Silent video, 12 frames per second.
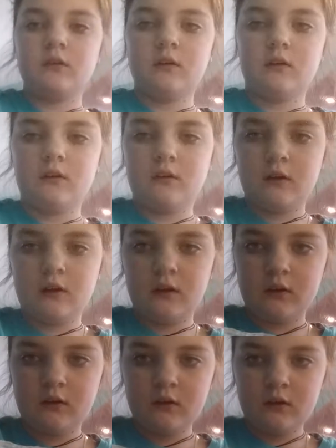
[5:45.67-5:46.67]
just gonna say,
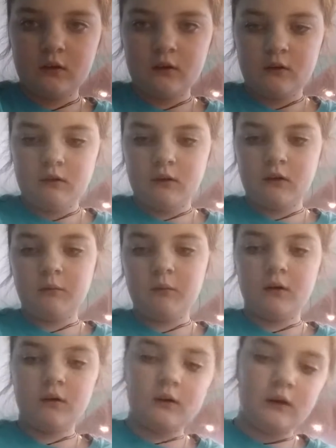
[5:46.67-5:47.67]
yep,
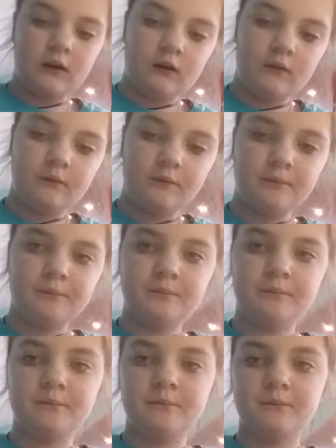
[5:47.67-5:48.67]
okay. Mm
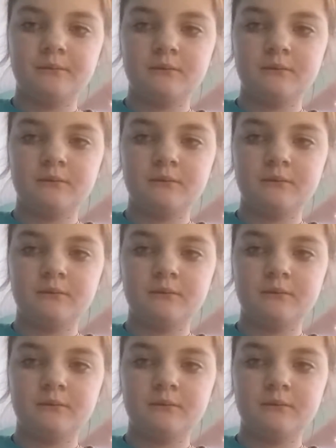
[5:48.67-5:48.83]
-hmm.